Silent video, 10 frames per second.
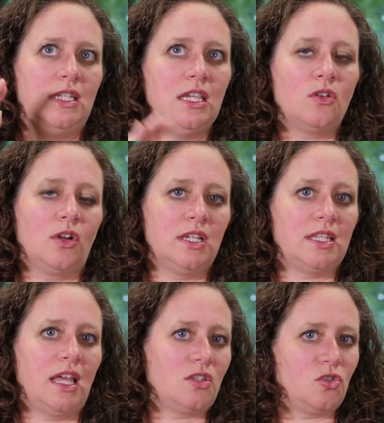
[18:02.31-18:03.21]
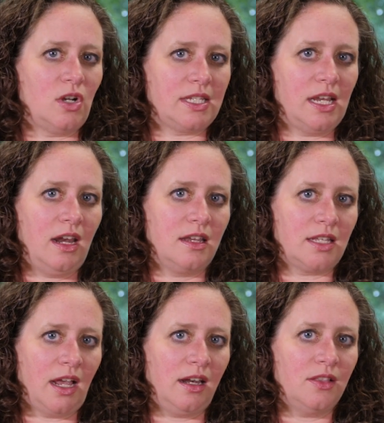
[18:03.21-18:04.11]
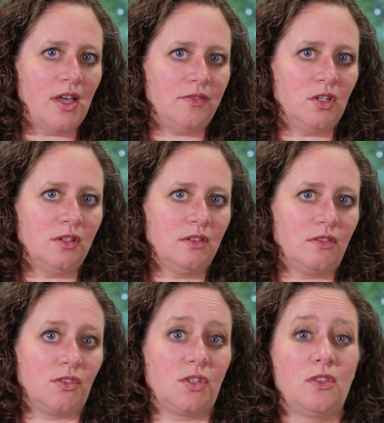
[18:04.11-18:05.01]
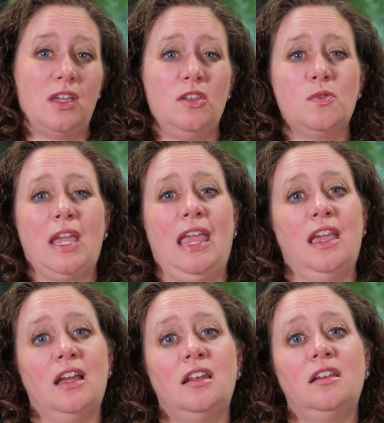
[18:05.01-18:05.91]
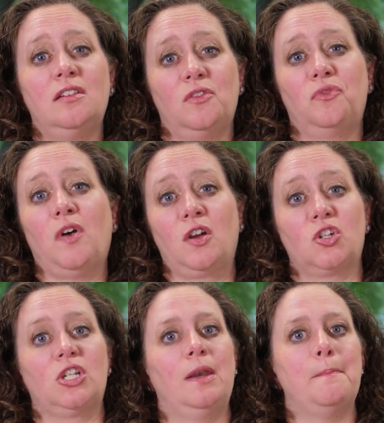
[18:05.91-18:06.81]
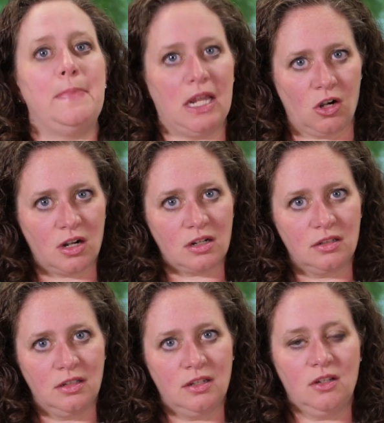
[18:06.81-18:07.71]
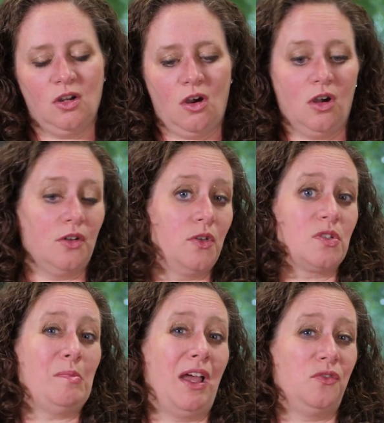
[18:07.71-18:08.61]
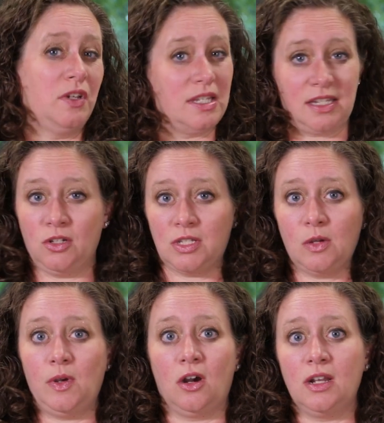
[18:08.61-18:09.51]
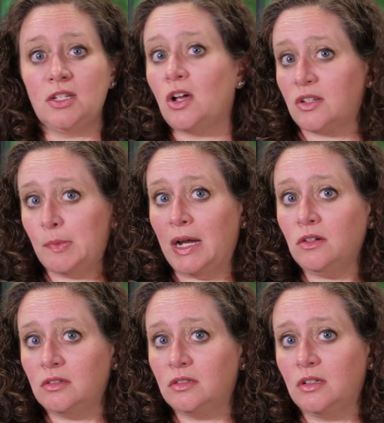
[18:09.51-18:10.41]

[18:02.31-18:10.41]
decrease that stress and anxiety level so that you can function better are those mindfulness skills that we already talked about.